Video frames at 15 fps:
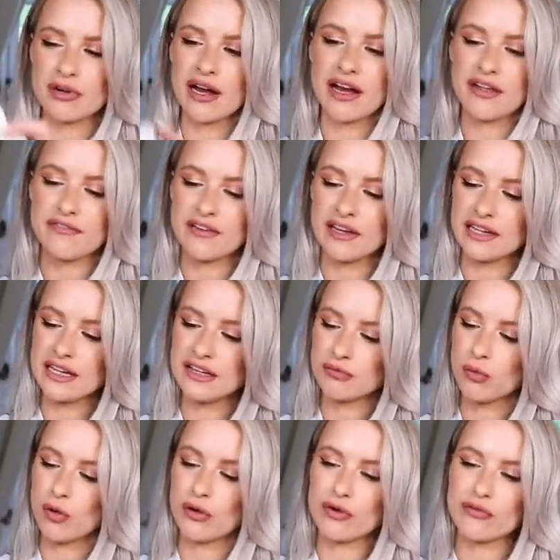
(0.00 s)
bra I feel is
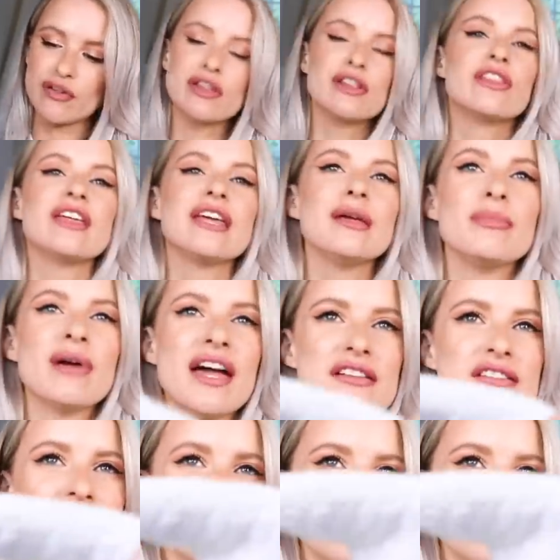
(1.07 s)
one of the best